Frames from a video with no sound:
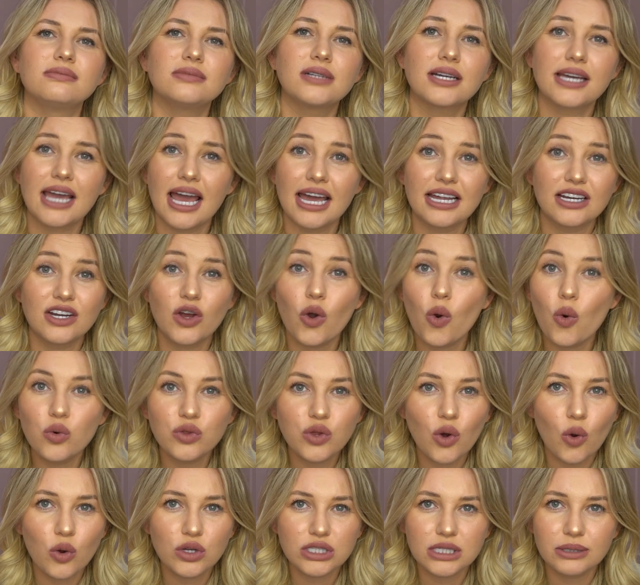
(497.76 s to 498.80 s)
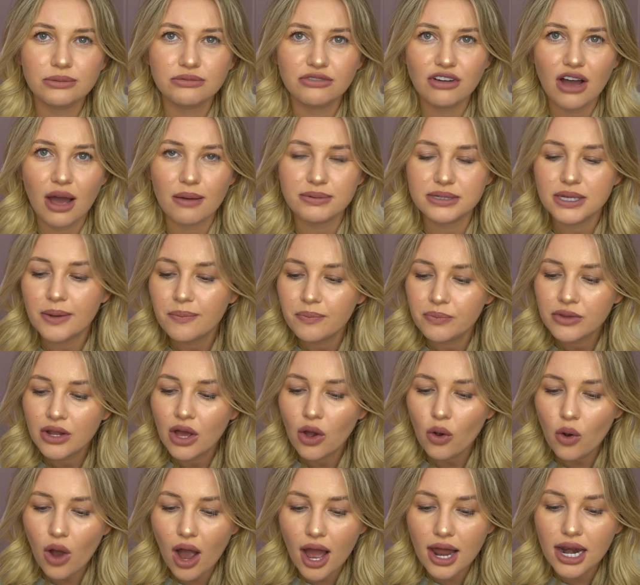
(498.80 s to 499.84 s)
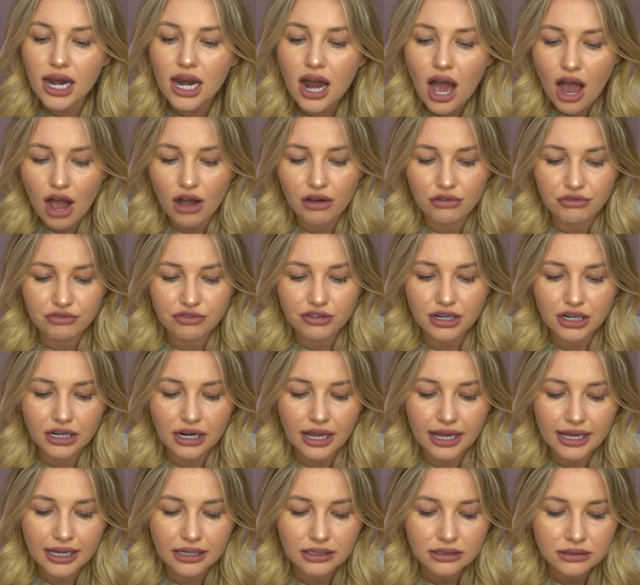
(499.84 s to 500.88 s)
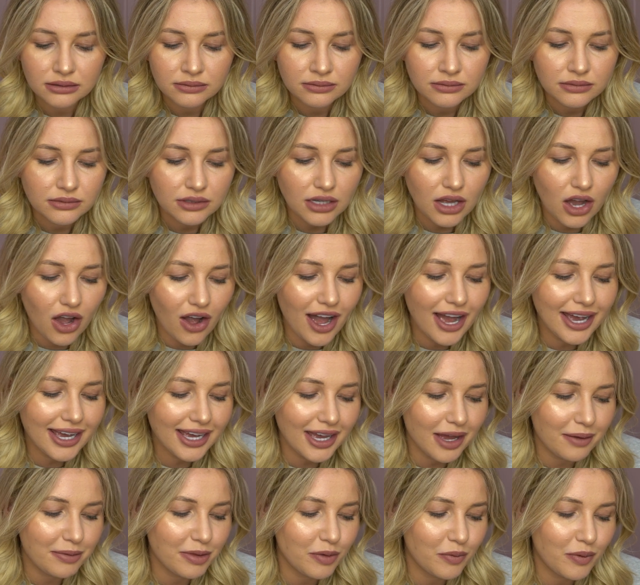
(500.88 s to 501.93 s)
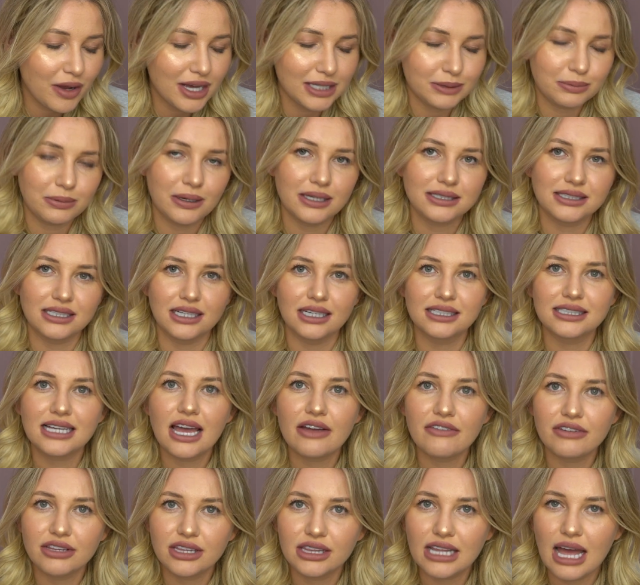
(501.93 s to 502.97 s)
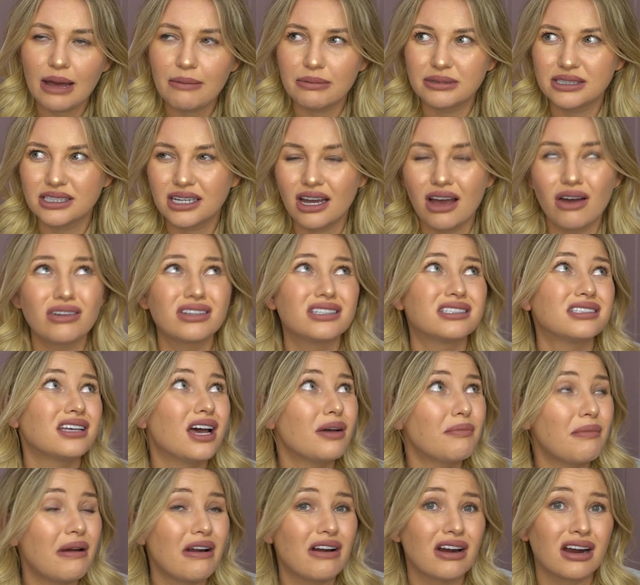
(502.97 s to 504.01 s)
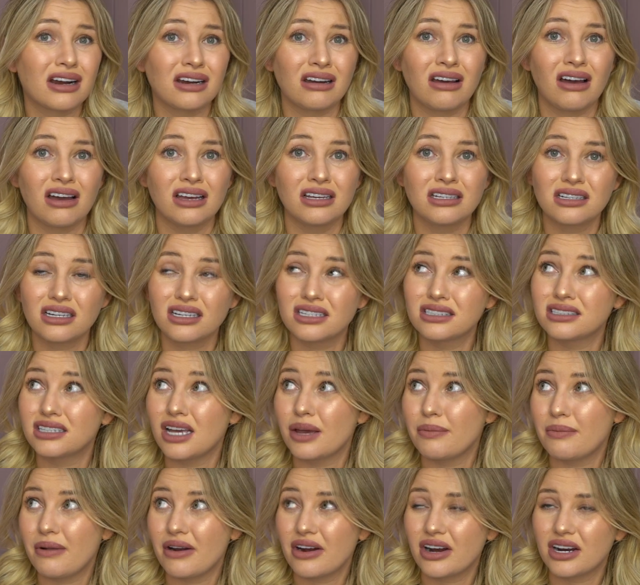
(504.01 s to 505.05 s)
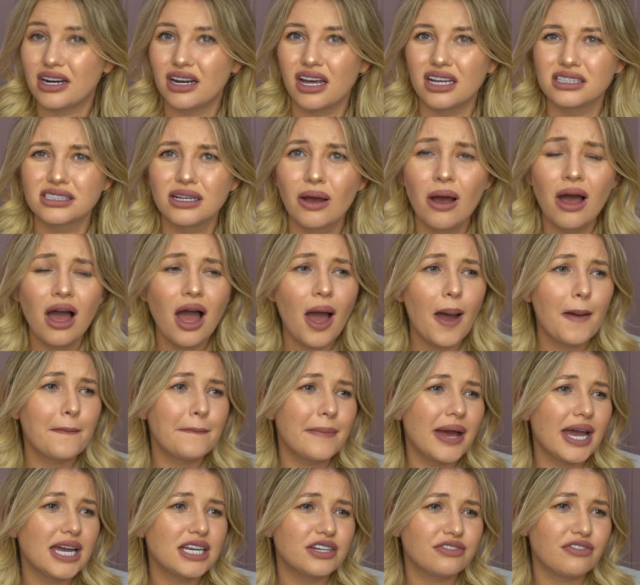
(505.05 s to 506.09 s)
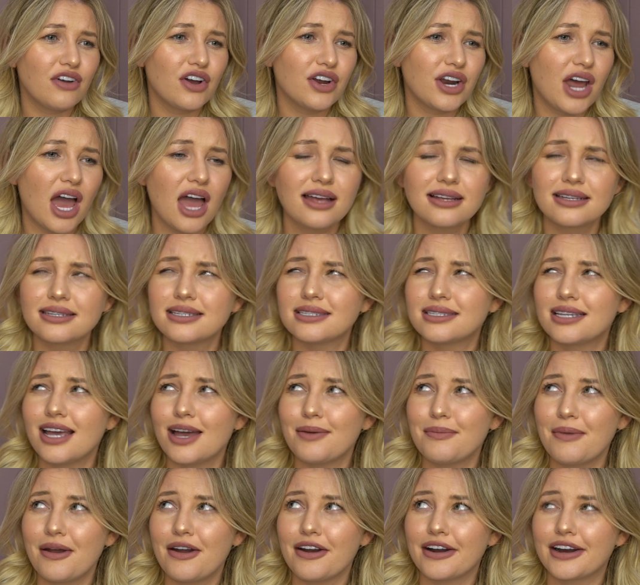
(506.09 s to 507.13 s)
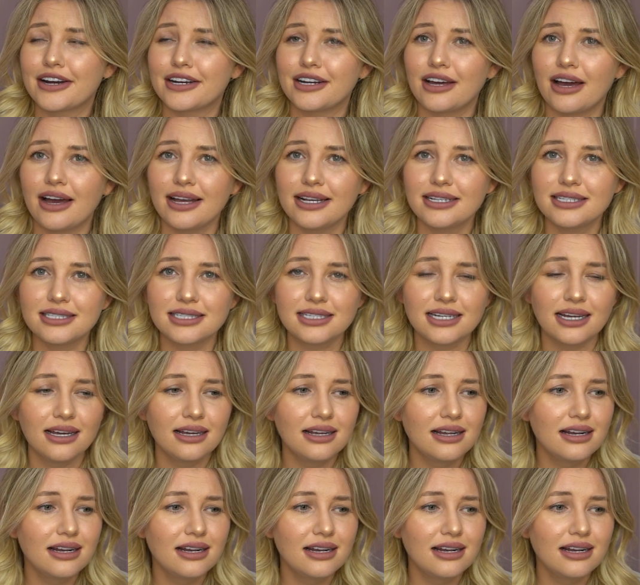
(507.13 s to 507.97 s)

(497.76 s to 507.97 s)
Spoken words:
Again, all the autumn vibes. I love, like, I am the worst person because everything that happens, I go, oh, it's so Americanised, like so Americanised. Maid of Honour, so Americanised.